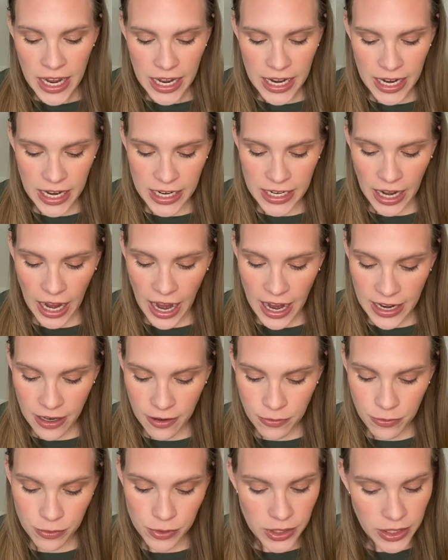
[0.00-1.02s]
And I
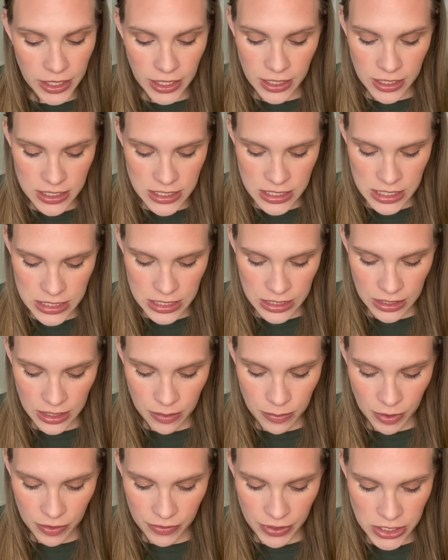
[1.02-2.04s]
have really consistently
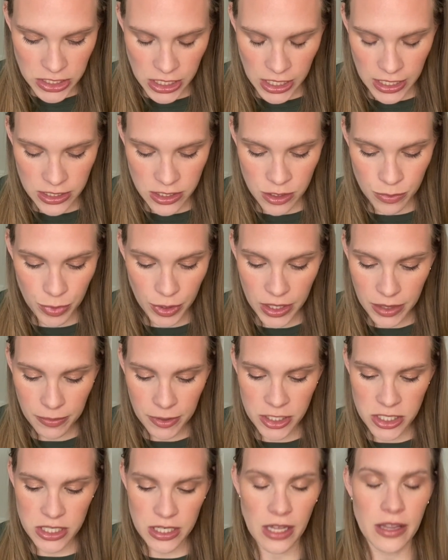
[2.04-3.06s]
been reaching into pretty
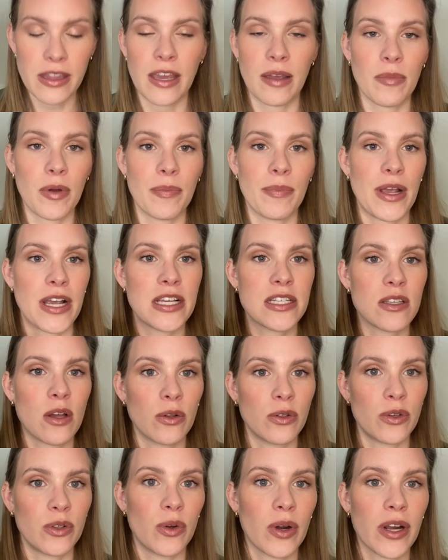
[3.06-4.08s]
much nothing but my Salt
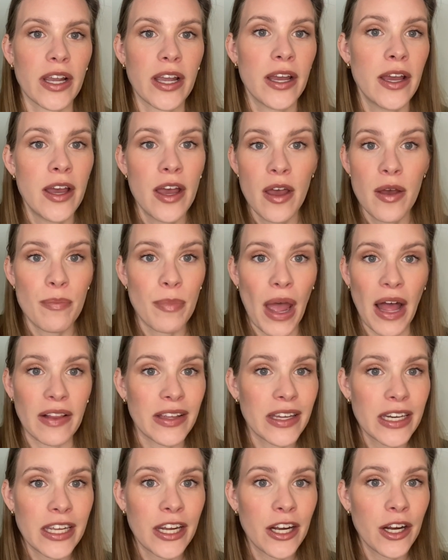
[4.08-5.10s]
New York
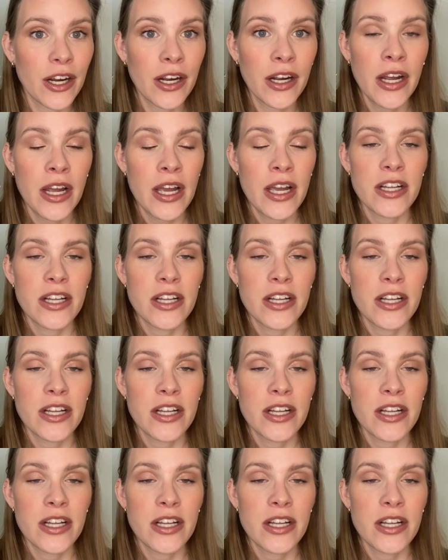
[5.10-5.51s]
palette here,